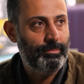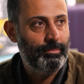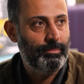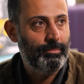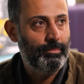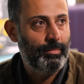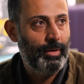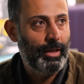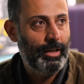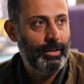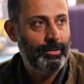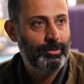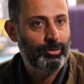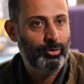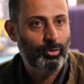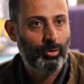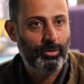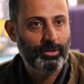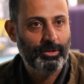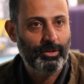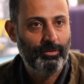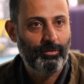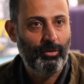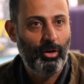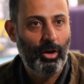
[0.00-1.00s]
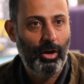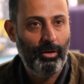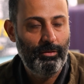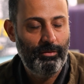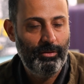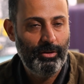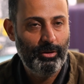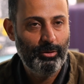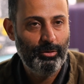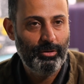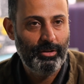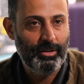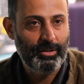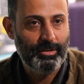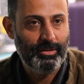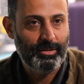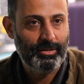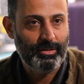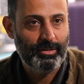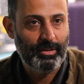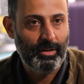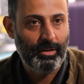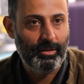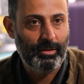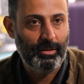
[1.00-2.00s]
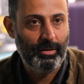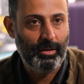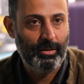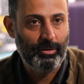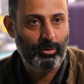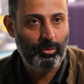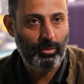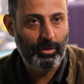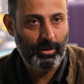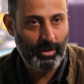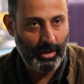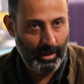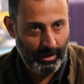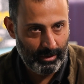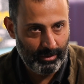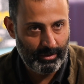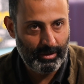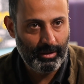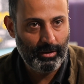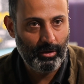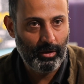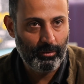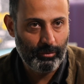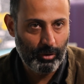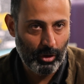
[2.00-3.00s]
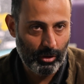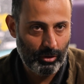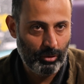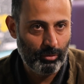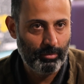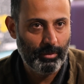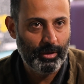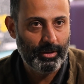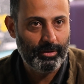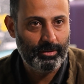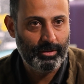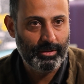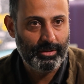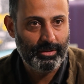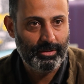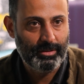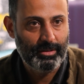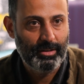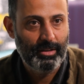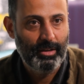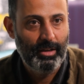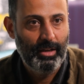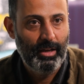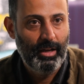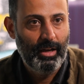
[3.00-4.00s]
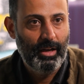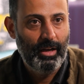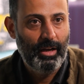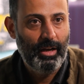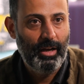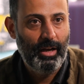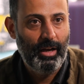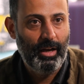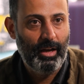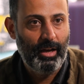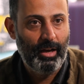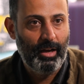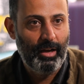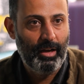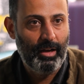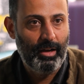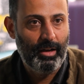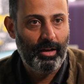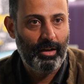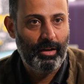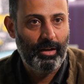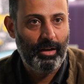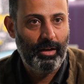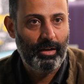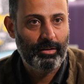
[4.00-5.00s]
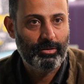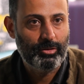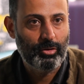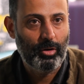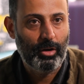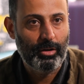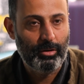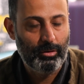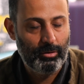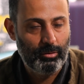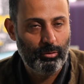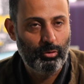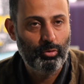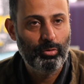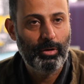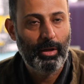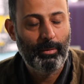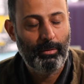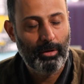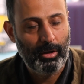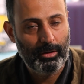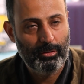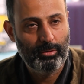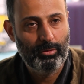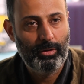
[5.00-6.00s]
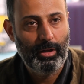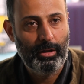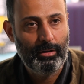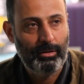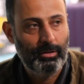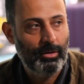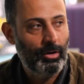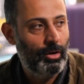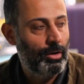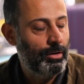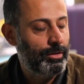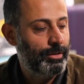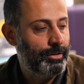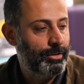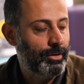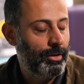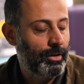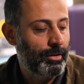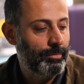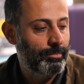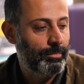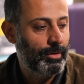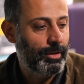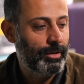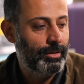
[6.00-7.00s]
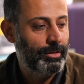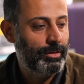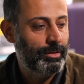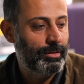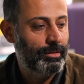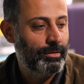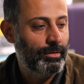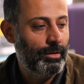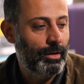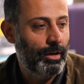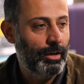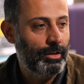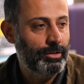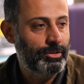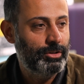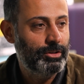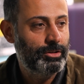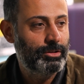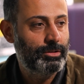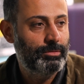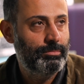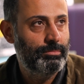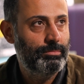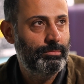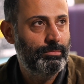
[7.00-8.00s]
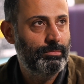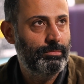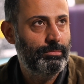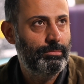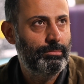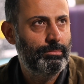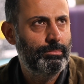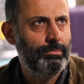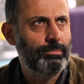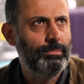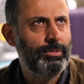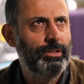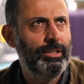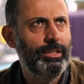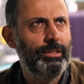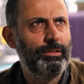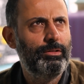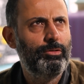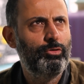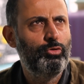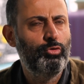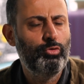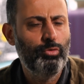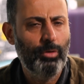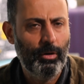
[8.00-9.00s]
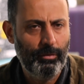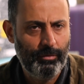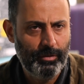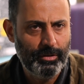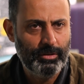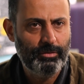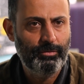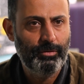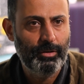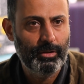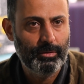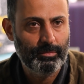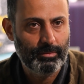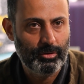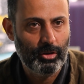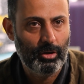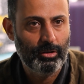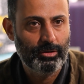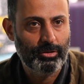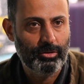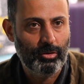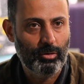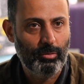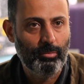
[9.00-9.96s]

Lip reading: main source of livelihood is doing editing of documentaries. So I do that all the time, but I just did 2 of his films also,